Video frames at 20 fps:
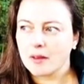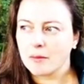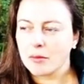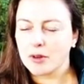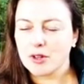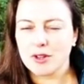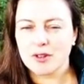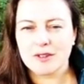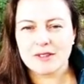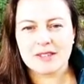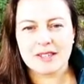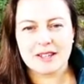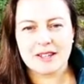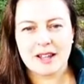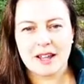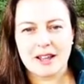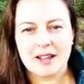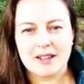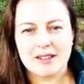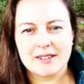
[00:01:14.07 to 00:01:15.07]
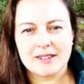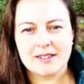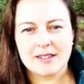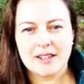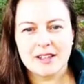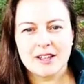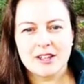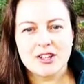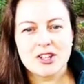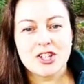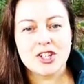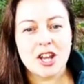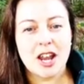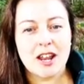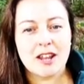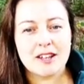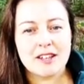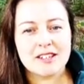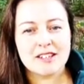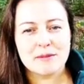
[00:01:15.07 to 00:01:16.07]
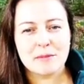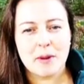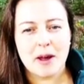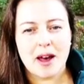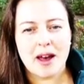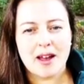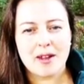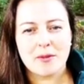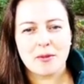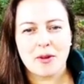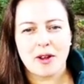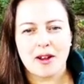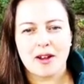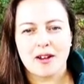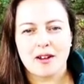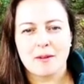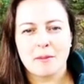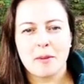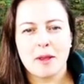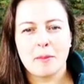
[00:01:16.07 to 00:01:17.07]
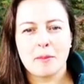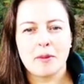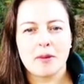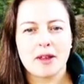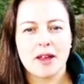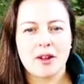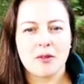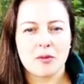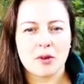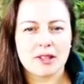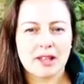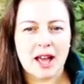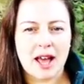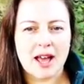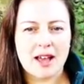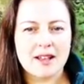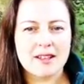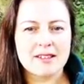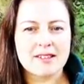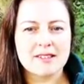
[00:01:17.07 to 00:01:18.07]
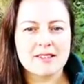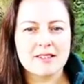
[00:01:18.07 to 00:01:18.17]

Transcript: produce a nice shady spot where people can relax